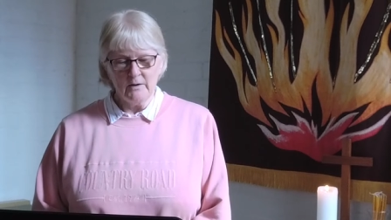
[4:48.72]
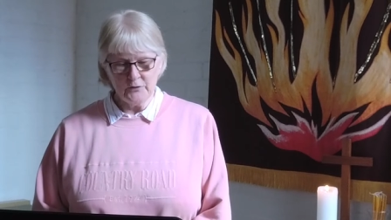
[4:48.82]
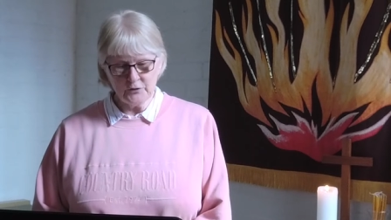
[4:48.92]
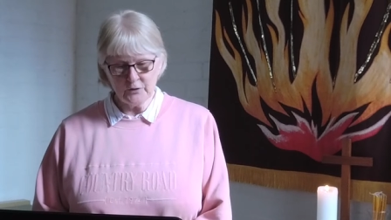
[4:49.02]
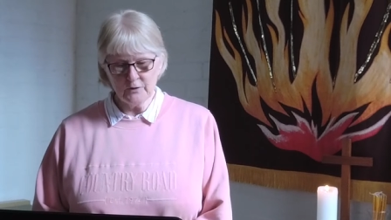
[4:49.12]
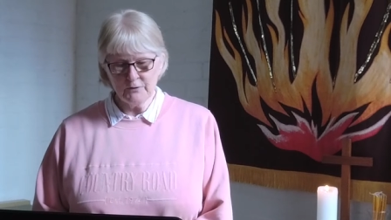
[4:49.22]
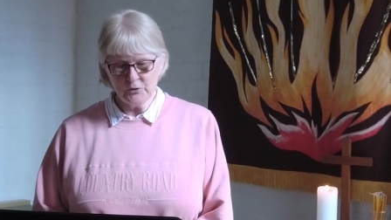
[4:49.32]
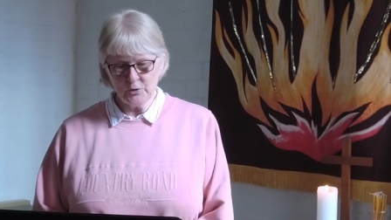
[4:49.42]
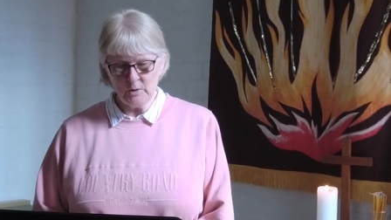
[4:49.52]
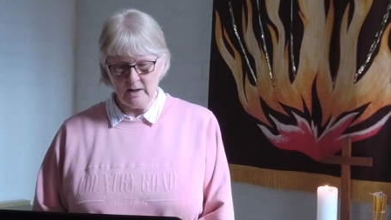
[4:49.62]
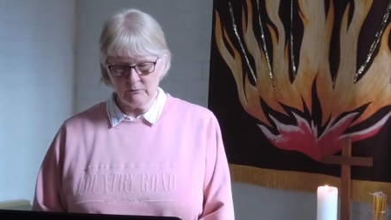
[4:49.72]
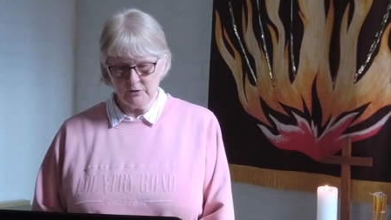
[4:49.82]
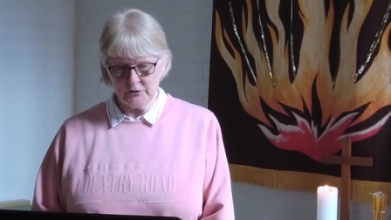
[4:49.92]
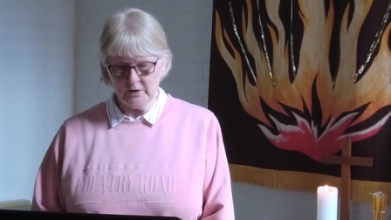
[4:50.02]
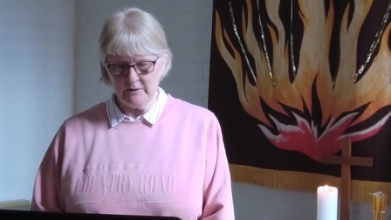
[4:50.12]
The servant who had
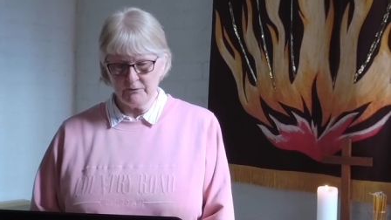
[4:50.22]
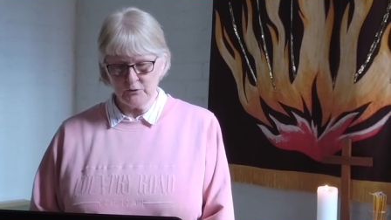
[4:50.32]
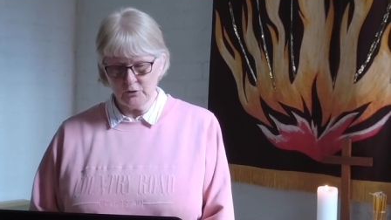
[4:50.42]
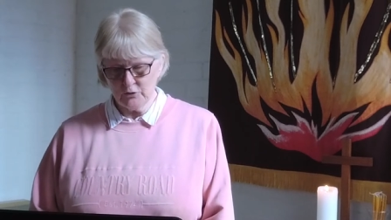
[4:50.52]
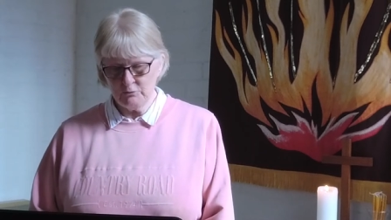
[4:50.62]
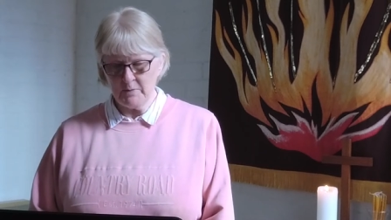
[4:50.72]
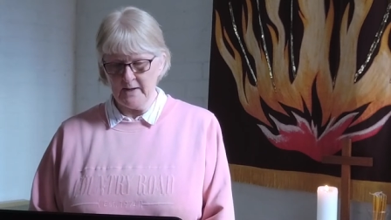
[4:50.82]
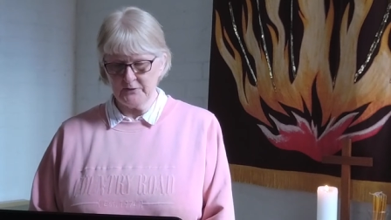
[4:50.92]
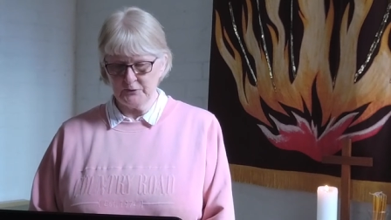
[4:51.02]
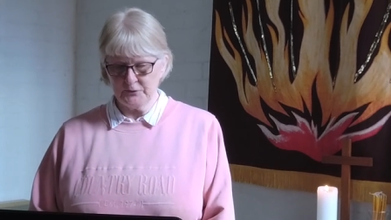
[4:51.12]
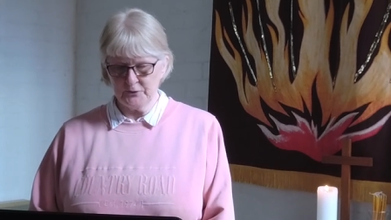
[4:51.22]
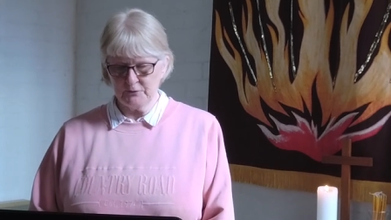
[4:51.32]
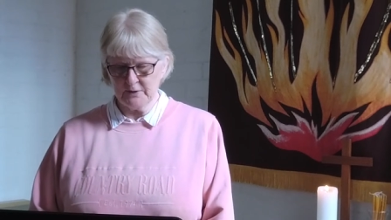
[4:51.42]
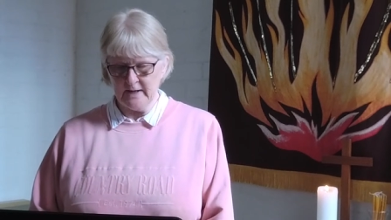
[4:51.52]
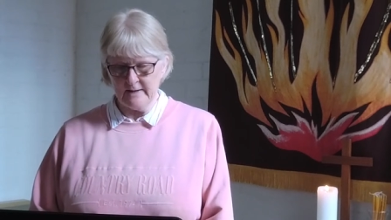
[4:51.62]
received the two bags of
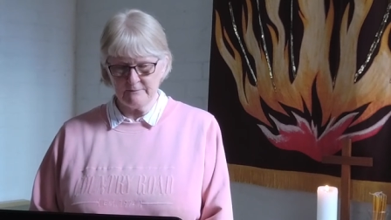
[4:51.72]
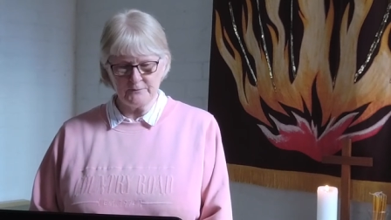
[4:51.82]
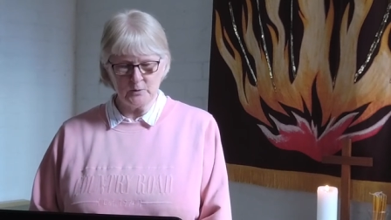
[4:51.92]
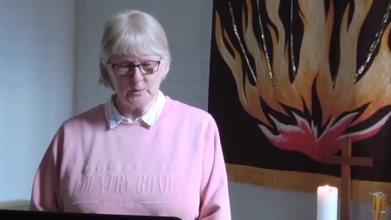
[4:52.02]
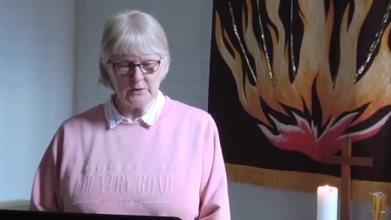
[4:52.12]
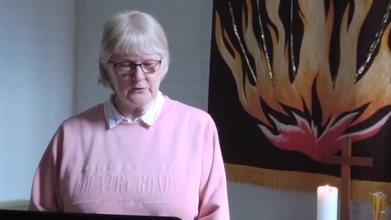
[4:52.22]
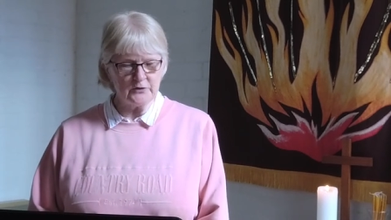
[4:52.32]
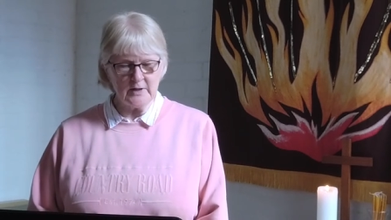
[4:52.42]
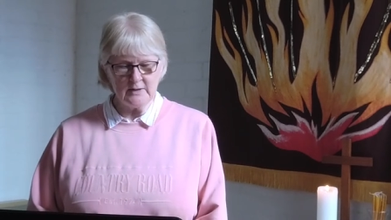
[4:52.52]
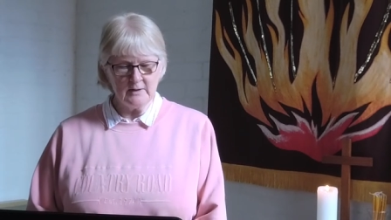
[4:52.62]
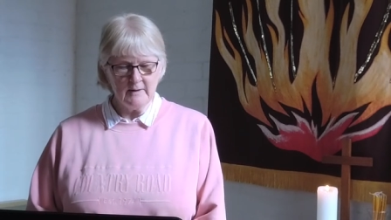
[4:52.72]
silver came forward and said,